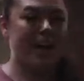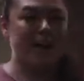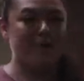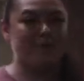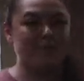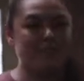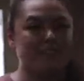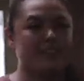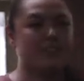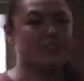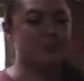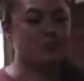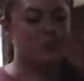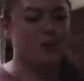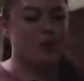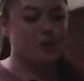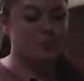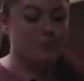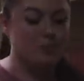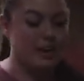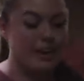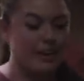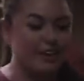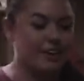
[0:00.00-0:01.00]
happy that I just
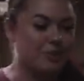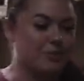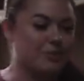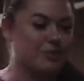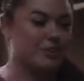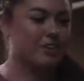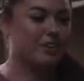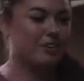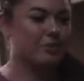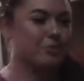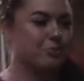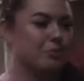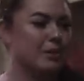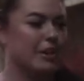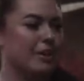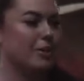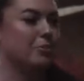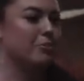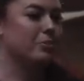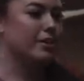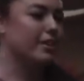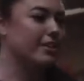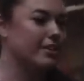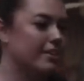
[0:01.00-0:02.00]
walked by her with another
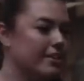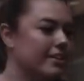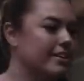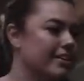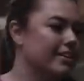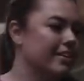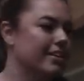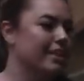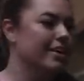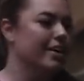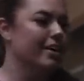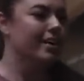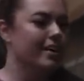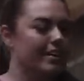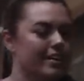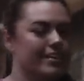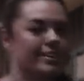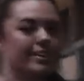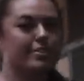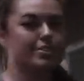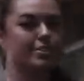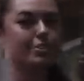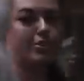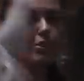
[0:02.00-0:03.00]
mare, but this